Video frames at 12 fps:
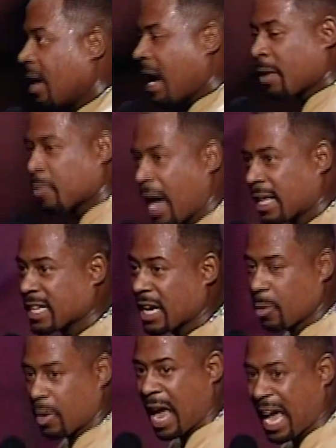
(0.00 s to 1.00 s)
That's why I tell
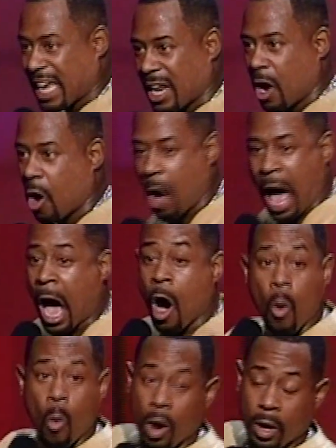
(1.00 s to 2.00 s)
you, when I get old, I
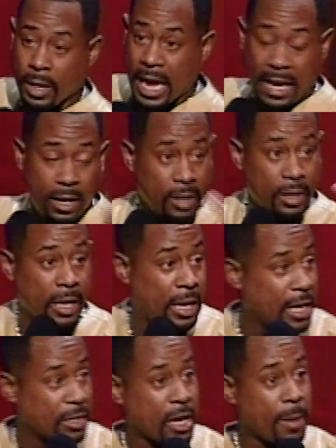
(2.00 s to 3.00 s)
don't want to. Hey, look,
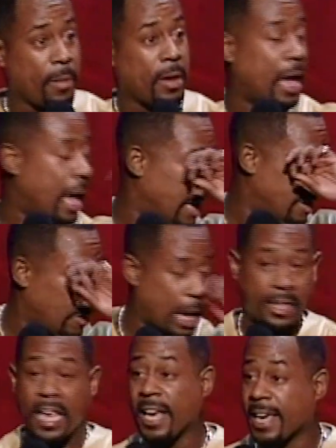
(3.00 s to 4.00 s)
hey, gentlemen,
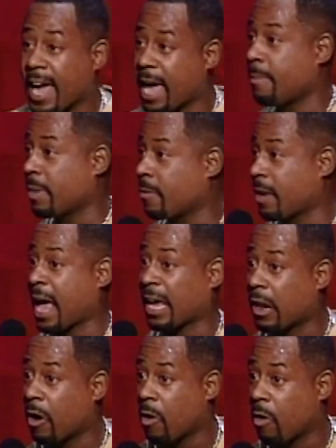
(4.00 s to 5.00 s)
take care of me when I
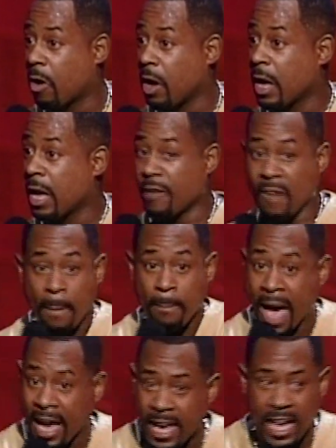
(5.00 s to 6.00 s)
get old. If I'm
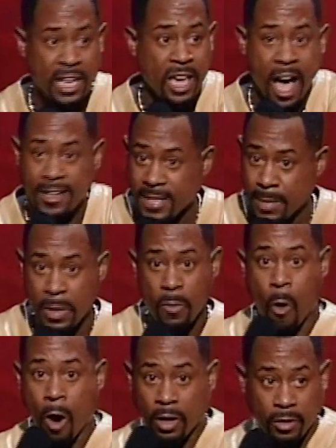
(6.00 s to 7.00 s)
back here and y'all see me
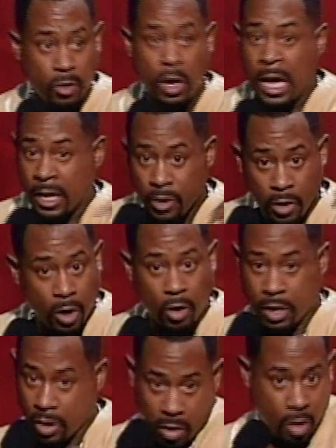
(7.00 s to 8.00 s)
walking through, you know,
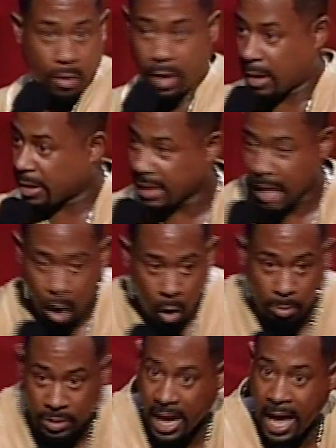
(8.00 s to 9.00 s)
you know,
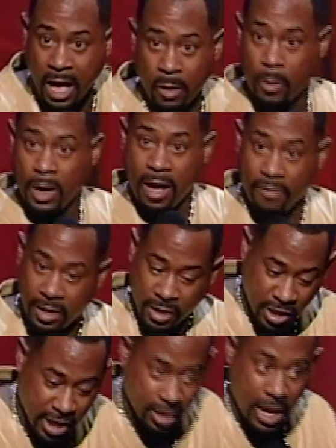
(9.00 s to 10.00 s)
hometown or whatever and
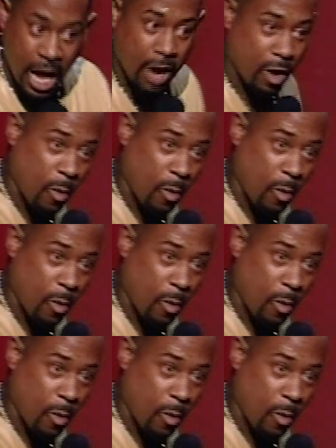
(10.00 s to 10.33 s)
shit, and y'all go,